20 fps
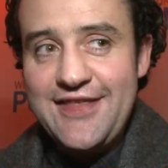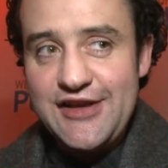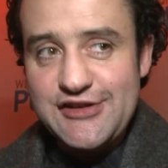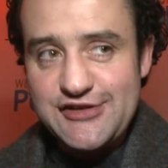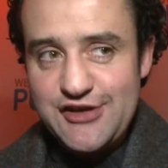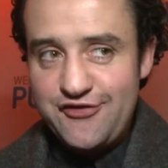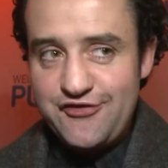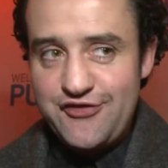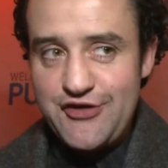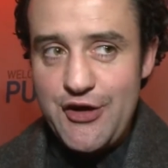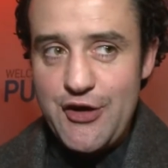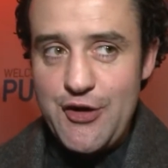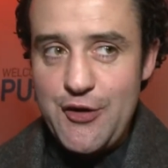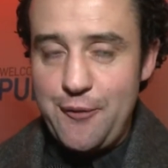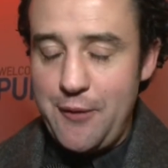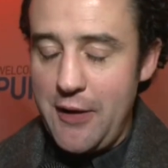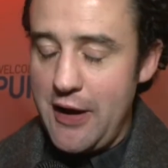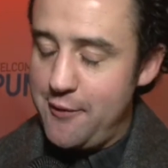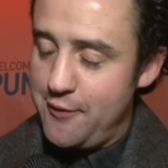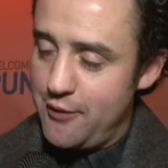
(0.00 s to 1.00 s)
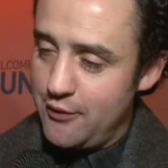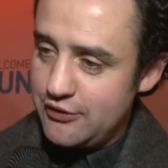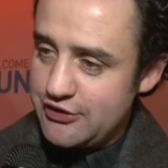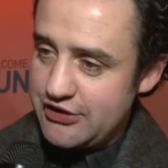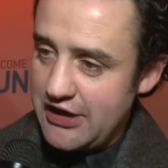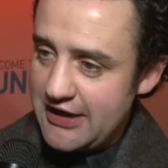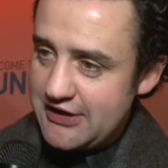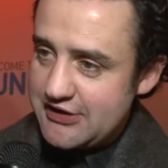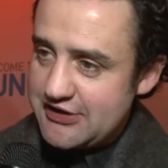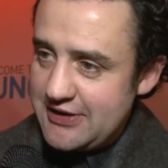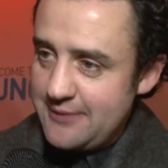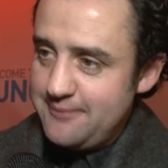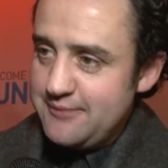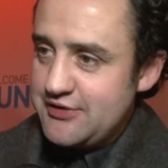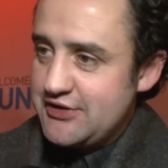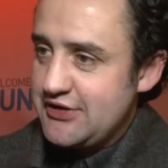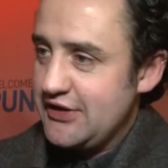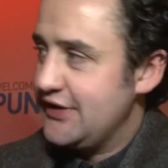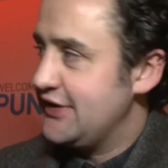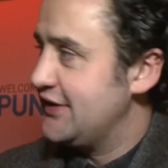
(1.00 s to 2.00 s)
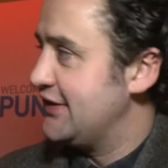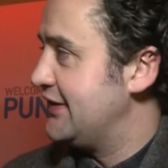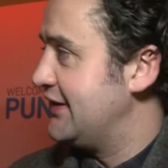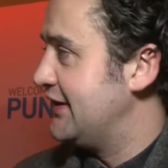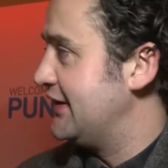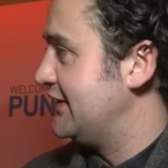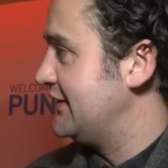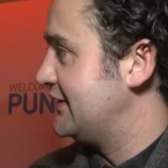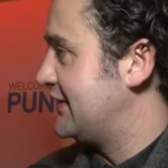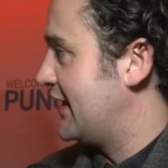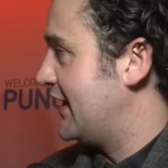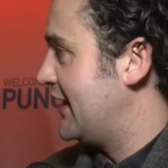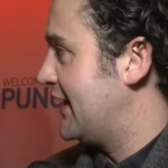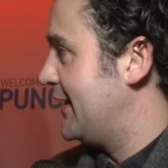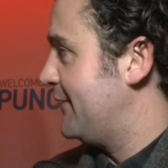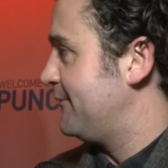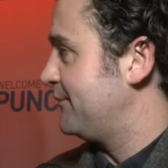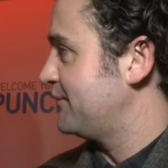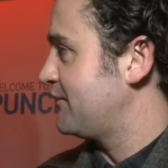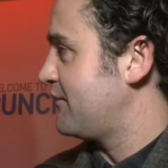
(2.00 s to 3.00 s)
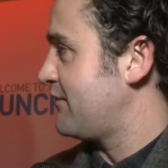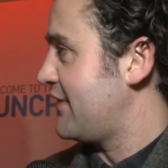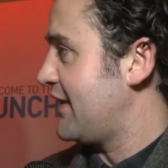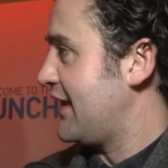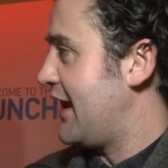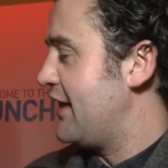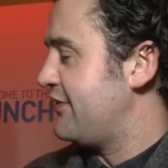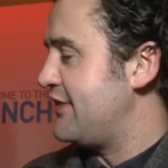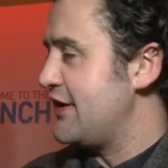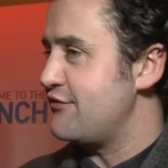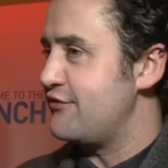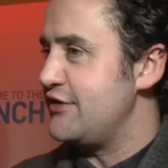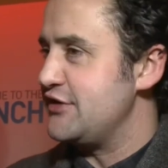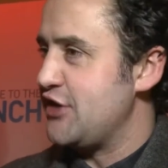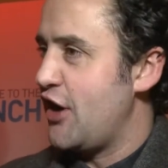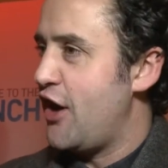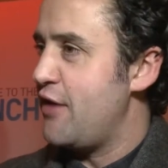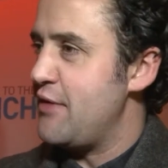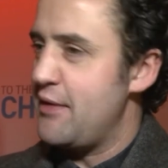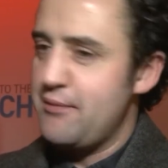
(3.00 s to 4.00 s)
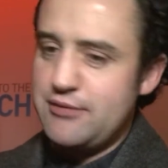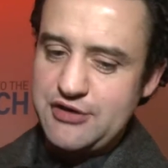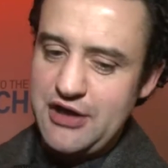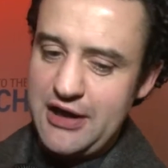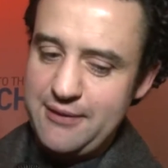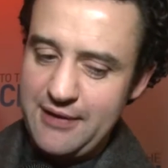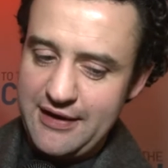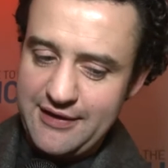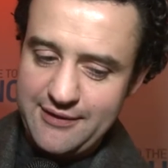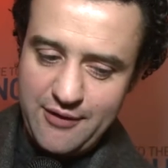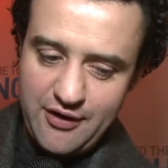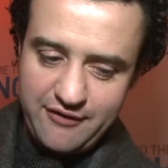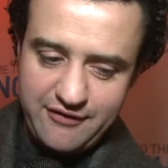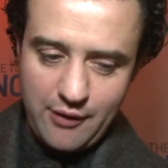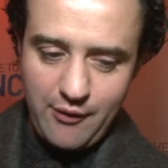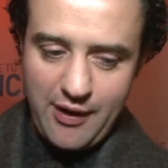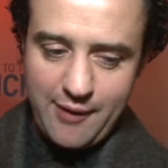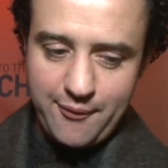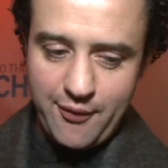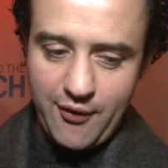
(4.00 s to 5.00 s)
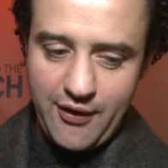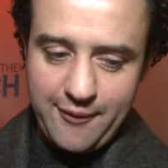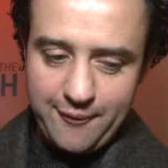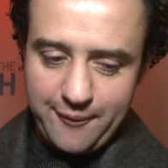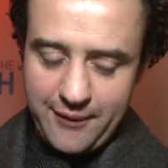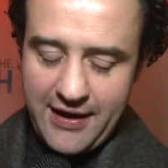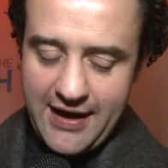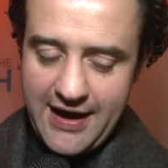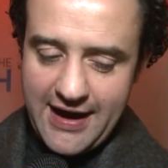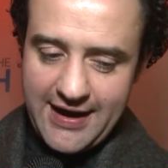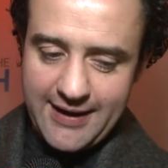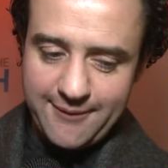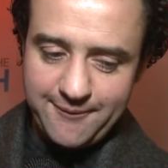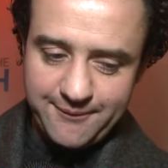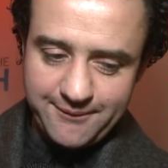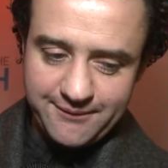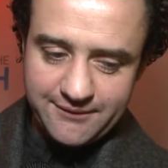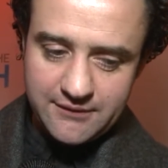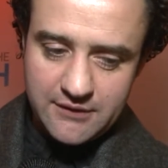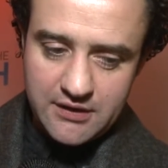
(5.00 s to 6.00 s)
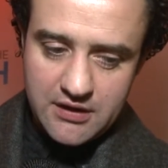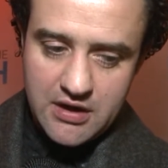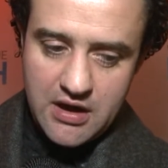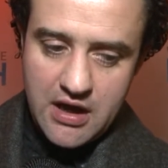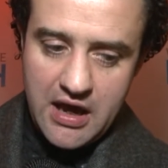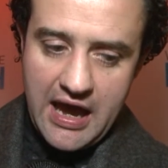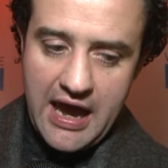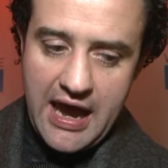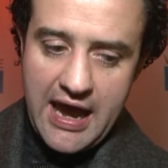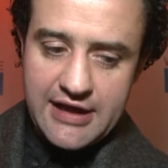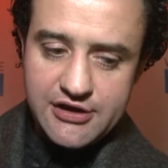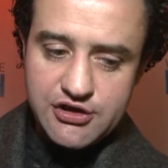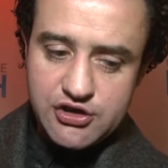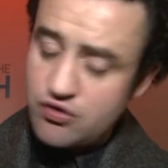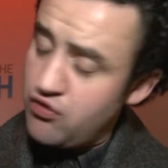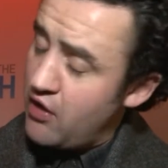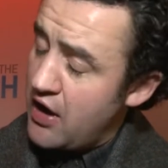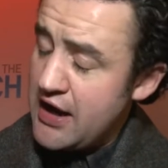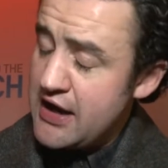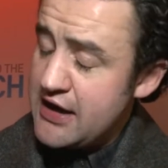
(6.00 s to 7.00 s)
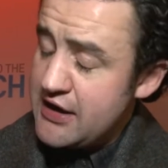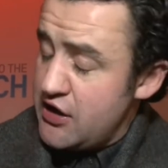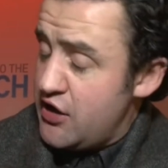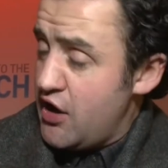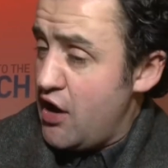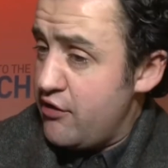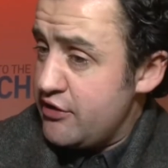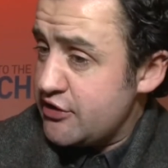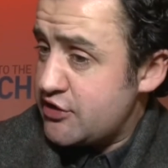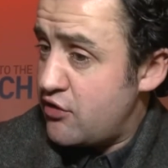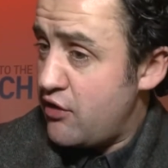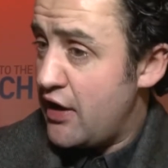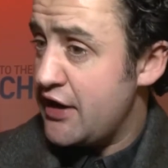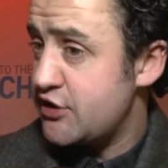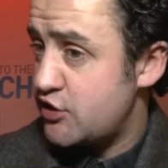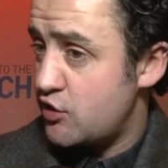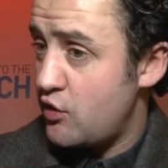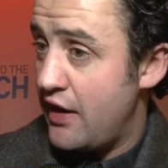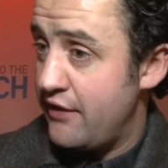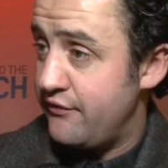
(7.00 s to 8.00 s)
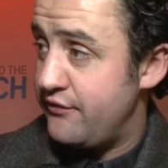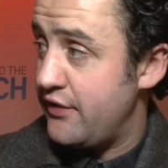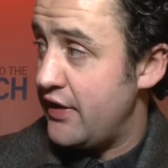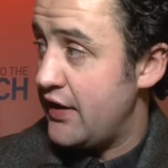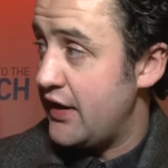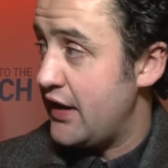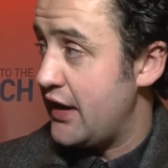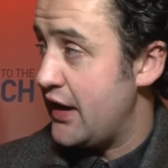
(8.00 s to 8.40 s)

there's a few people, Jay Simpson, and um, I think Riz Ahmed was going to be in the movie at one point. But um, it's great, you know, it's great to have.